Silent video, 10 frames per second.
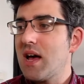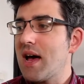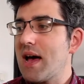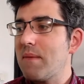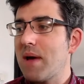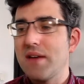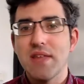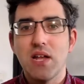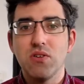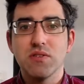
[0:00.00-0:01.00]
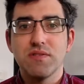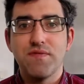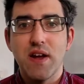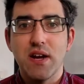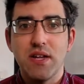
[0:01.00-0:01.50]
and that looks
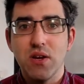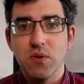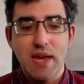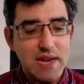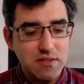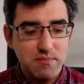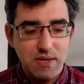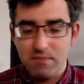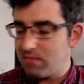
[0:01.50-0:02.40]
fairly okay to me.